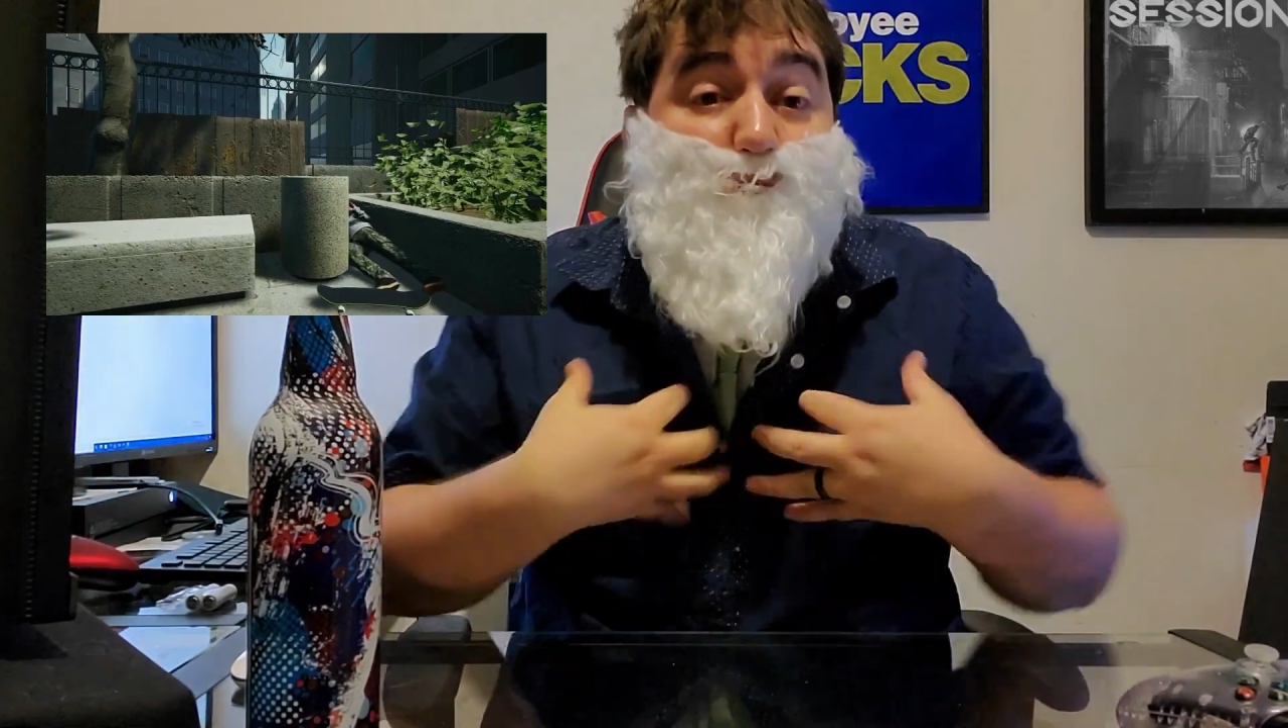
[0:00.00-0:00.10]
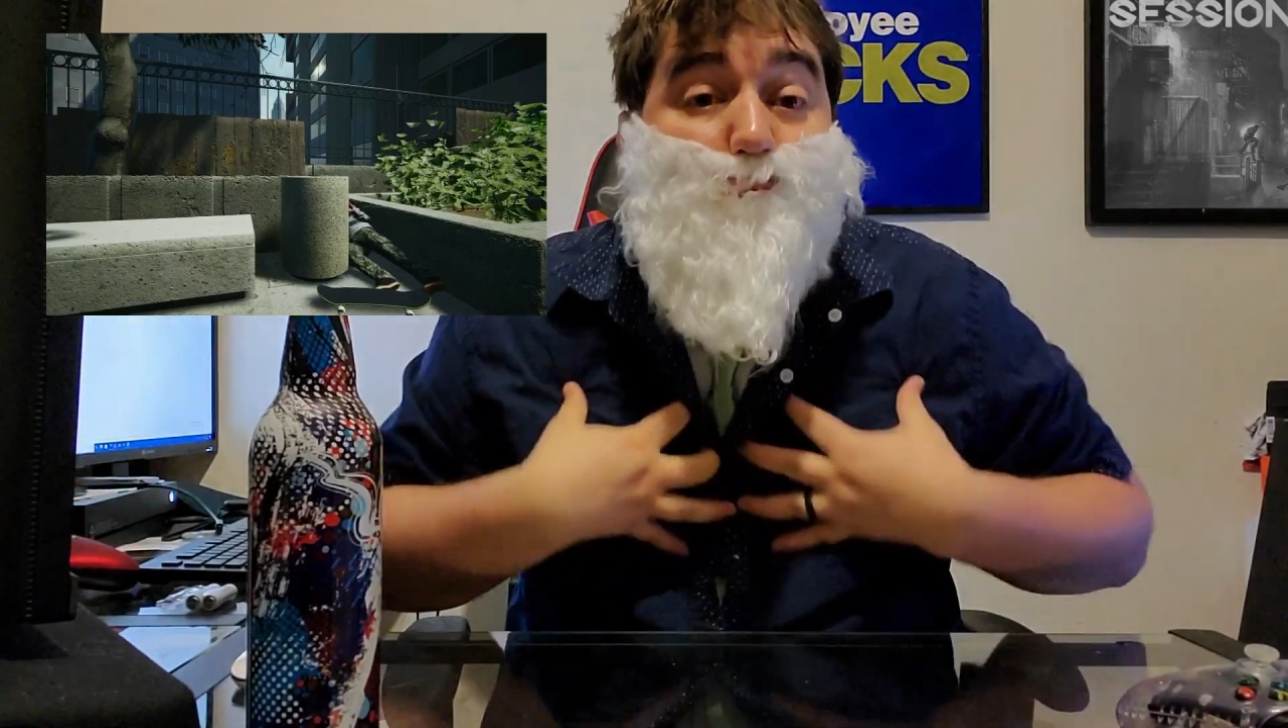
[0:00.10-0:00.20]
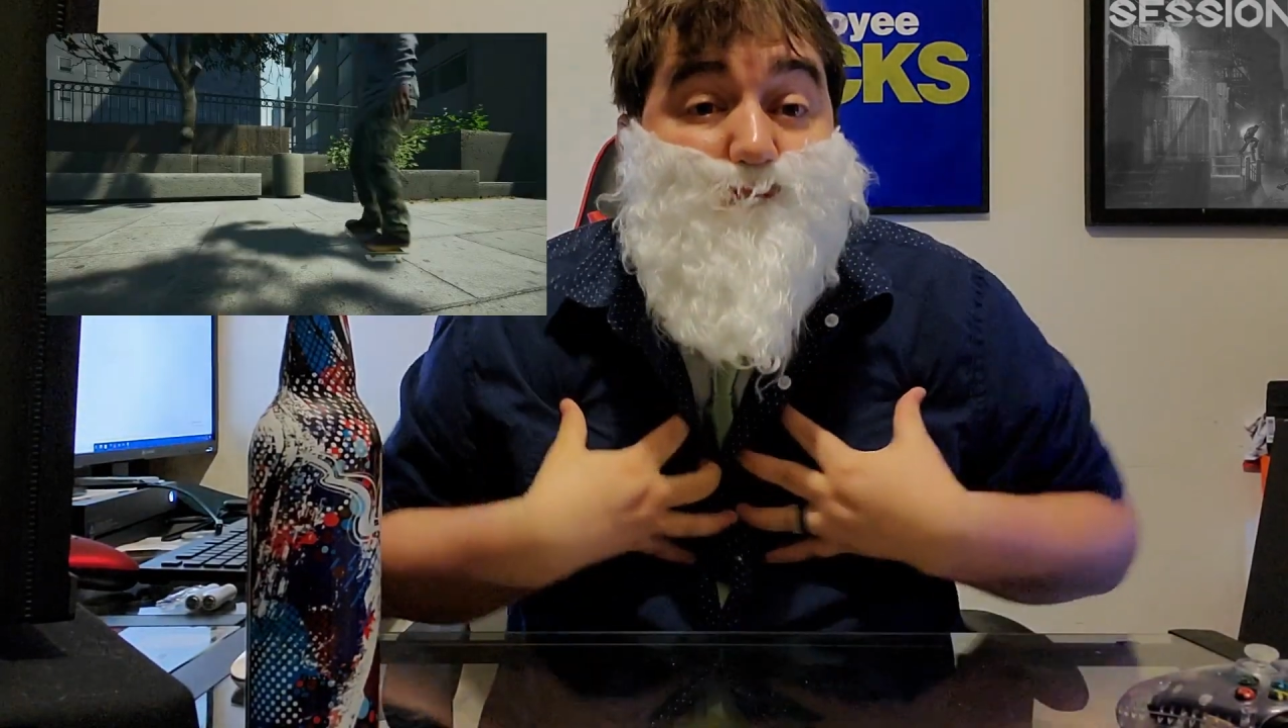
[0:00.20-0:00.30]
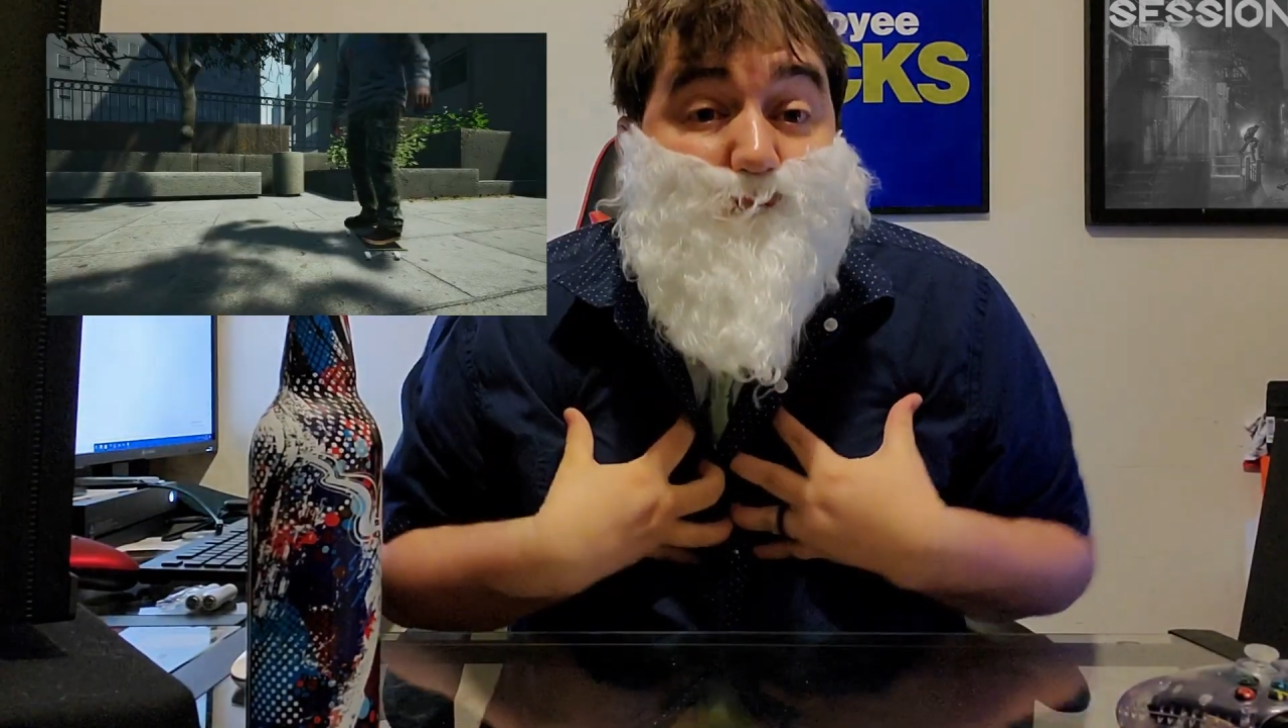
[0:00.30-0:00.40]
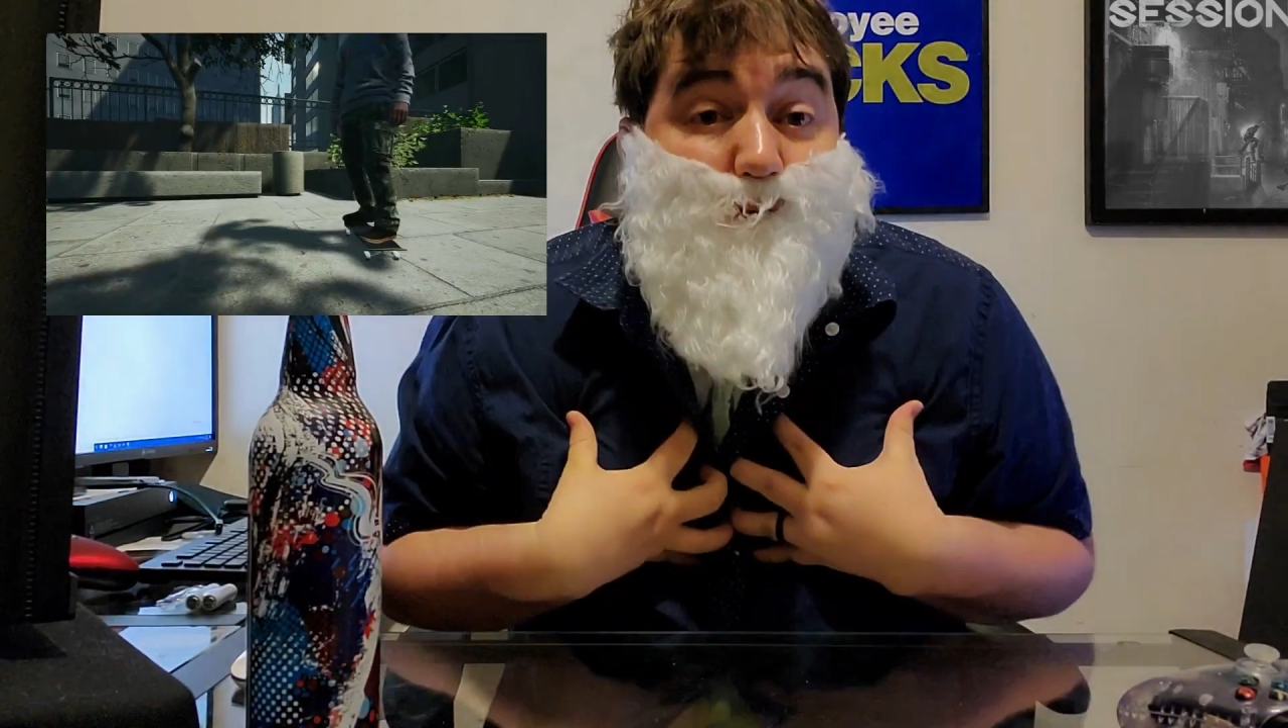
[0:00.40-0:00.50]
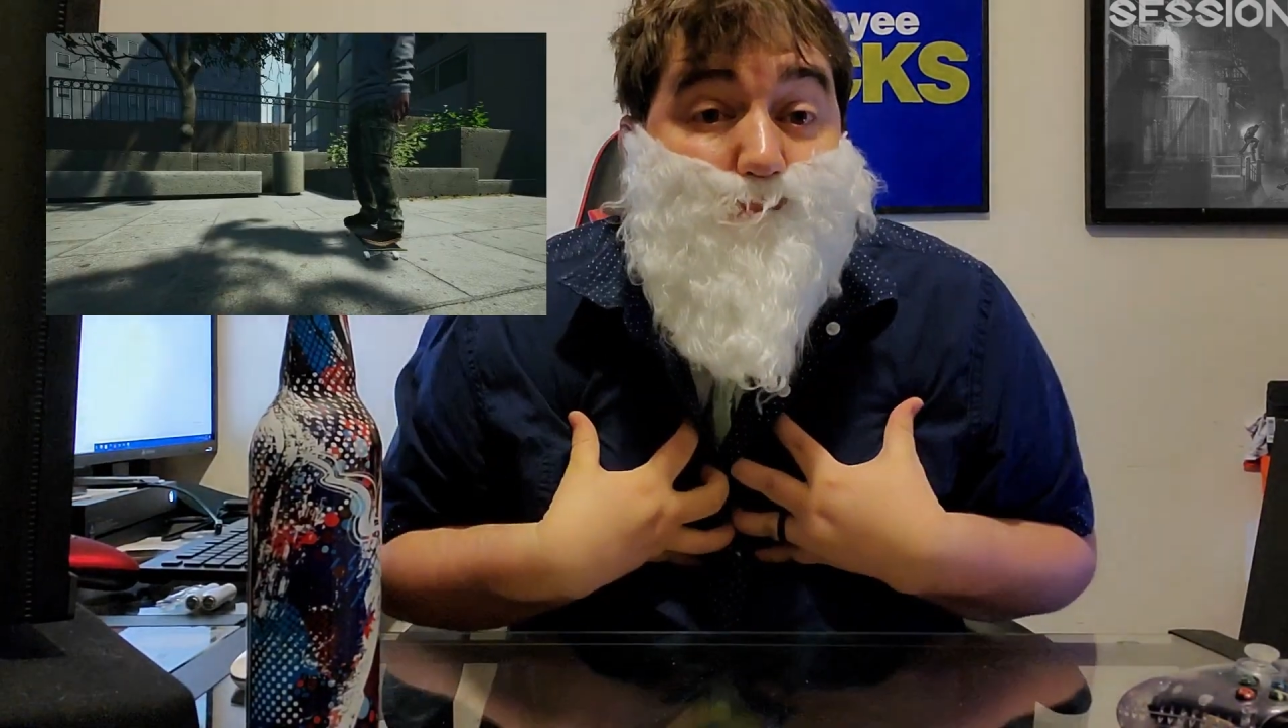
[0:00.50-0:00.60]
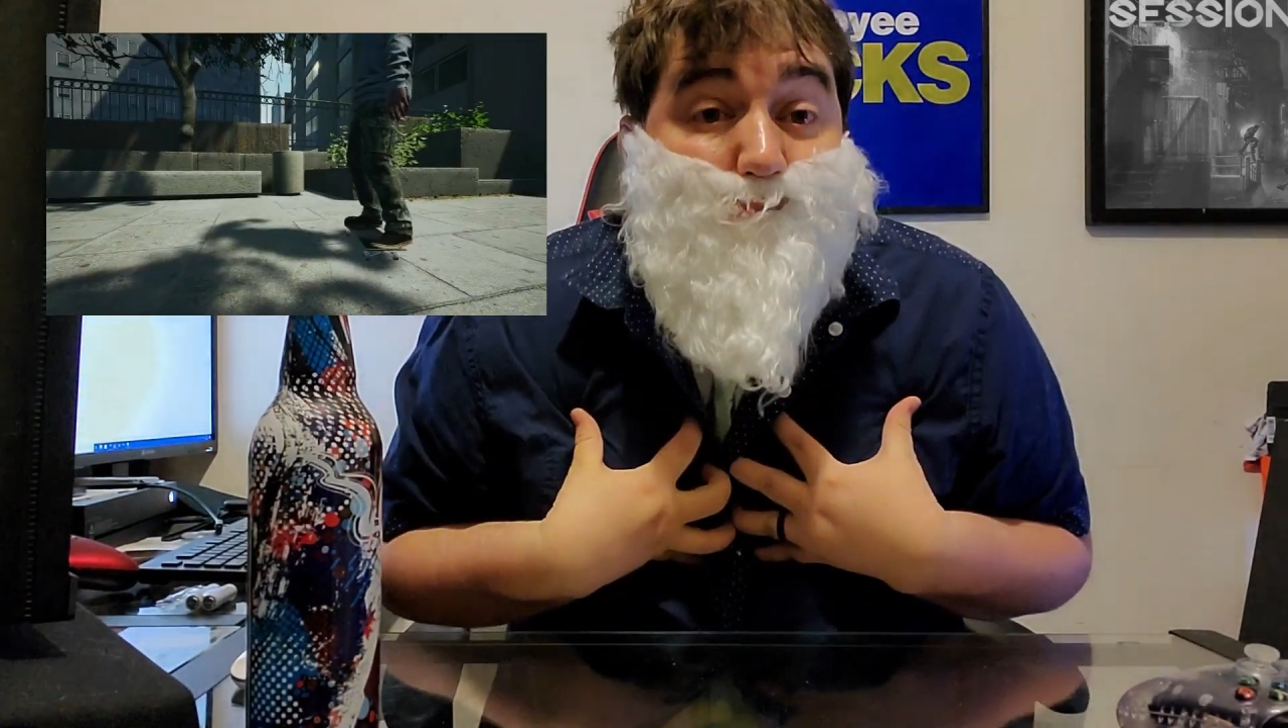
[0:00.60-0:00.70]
questioning